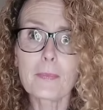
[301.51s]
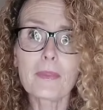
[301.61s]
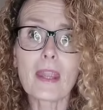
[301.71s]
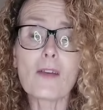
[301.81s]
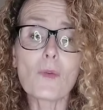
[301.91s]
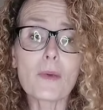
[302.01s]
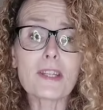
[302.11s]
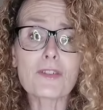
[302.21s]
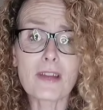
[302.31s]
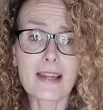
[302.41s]
I've
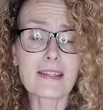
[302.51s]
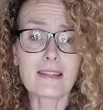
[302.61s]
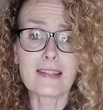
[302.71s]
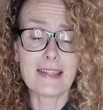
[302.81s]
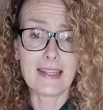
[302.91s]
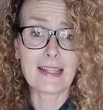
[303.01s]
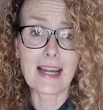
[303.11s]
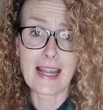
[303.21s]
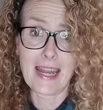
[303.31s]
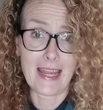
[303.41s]
always tried to steer
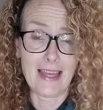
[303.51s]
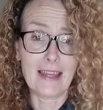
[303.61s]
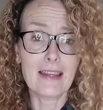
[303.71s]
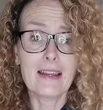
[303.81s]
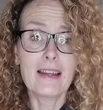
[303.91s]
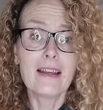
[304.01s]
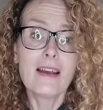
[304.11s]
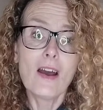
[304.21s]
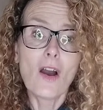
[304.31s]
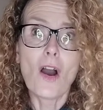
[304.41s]
clear
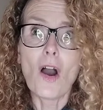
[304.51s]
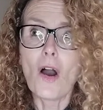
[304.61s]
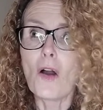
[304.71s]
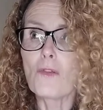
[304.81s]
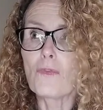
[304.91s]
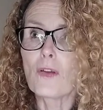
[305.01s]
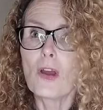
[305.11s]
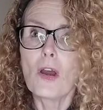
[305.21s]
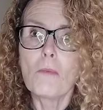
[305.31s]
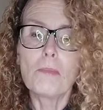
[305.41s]
of
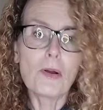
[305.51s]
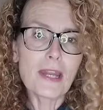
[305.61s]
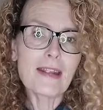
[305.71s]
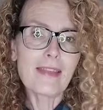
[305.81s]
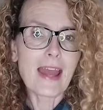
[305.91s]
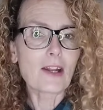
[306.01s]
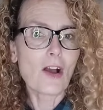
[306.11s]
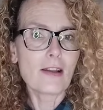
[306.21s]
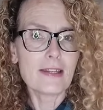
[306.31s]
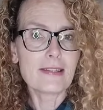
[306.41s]
putting that
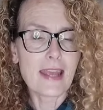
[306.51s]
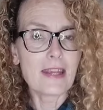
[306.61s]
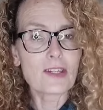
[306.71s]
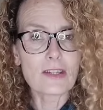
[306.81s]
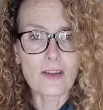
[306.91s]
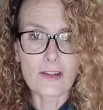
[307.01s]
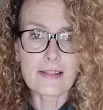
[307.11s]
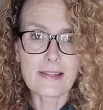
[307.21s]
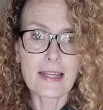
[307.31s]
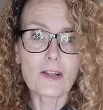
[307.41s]
connotation on
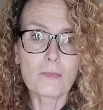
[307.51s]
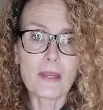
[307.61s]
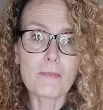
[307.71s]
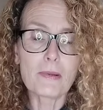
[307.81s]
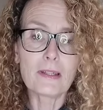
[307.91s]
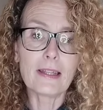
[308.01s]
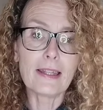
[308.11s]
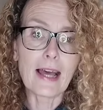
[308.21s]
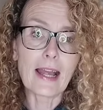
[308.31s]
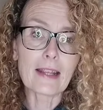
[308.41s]
single people,
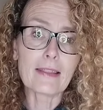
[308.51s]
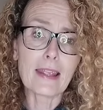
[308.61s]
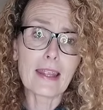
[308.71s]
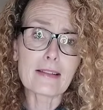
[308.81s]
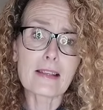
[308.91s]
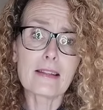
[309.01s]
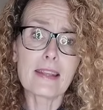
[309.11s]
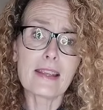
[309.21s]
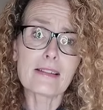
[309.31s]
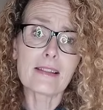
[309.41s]
like
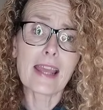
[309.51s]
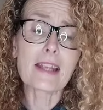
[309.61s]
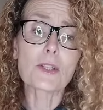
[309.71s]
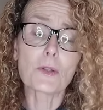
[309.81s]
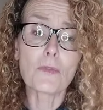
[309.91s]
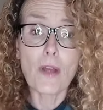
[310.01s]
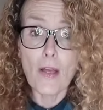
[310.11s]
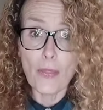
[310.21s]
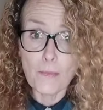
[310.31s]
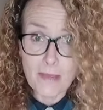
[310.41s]
they're sort of
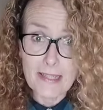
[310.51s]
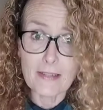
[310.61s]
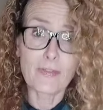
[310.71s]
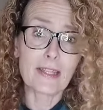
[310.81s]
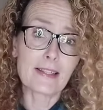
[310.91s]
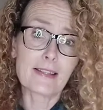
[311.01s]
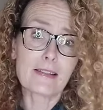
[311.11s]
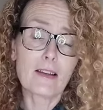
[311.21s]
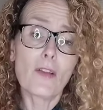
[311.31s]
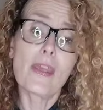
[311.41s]
the
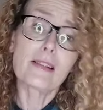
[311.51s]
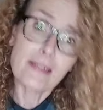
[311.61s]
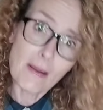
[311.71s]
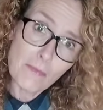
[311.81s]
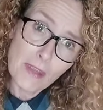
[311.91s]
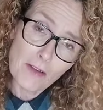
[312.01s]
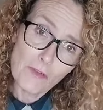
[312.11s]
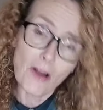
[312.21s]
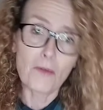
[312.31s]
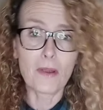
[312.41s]
misfits. There's something
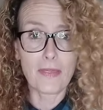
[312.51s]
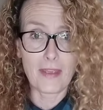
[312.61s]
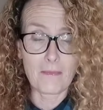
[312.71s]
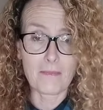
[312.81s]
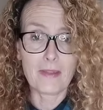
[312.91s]
wrong with them.